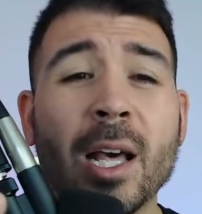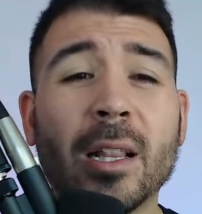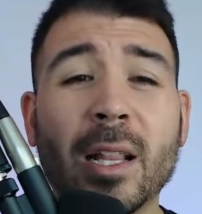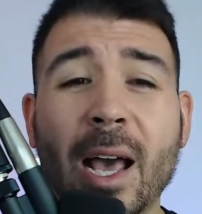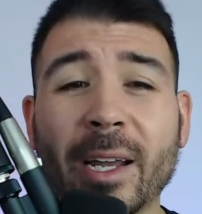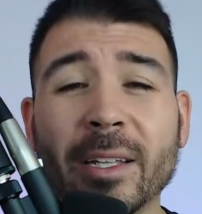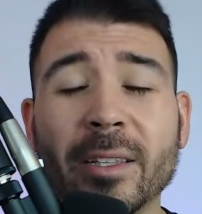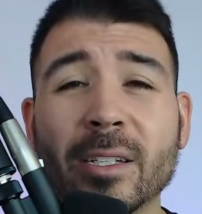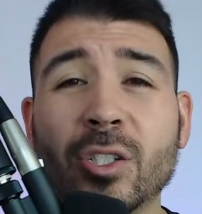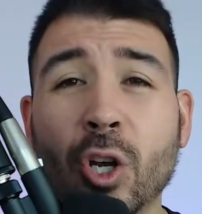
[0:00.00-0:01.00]
lock in
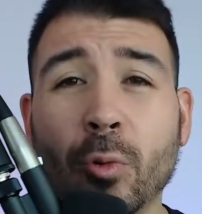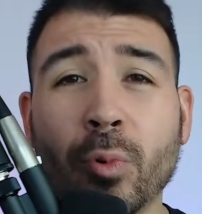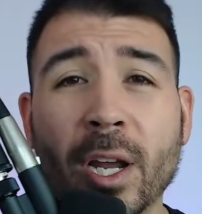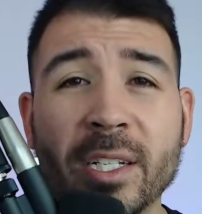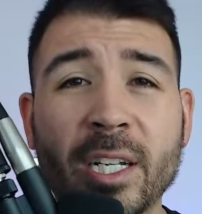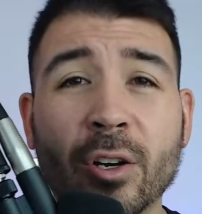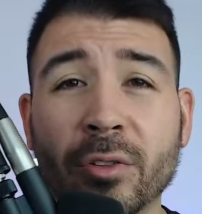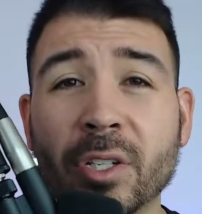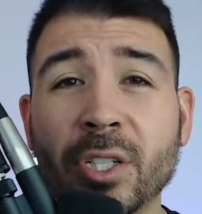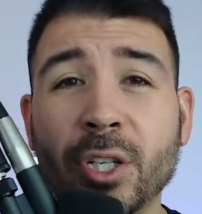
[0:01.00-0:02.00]
this show price here on
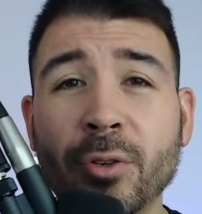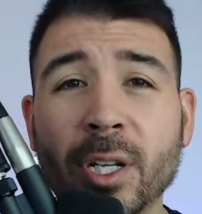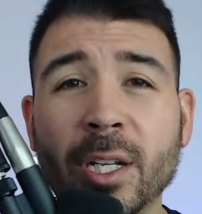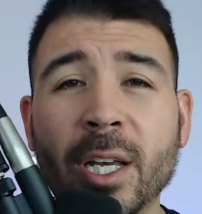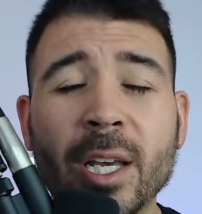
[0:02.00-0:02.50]
this unit.